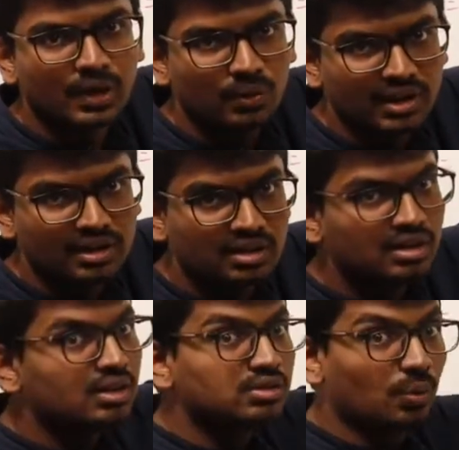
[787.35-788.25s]
Okay.
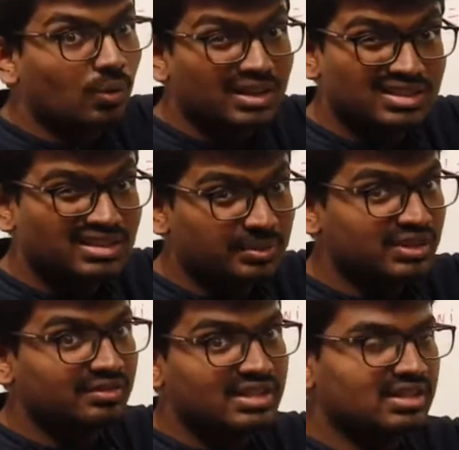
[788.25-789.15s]
So what is the
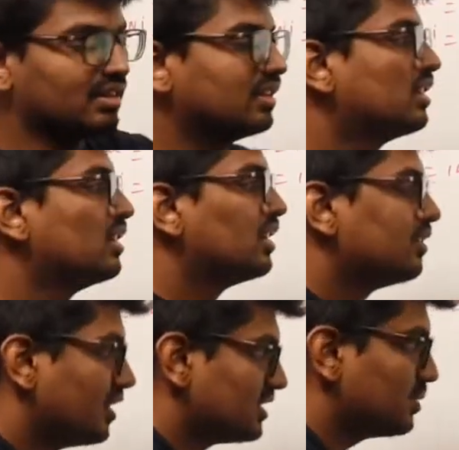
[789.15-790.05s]
observation?
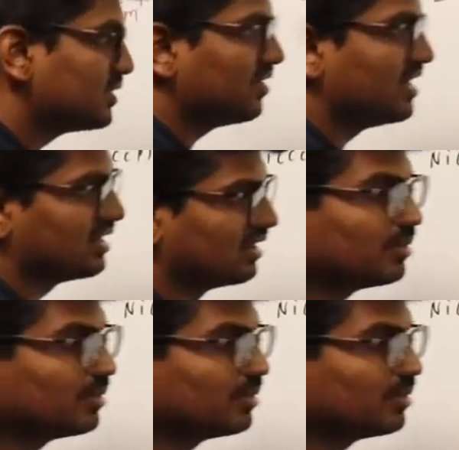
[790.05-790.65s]
First observation,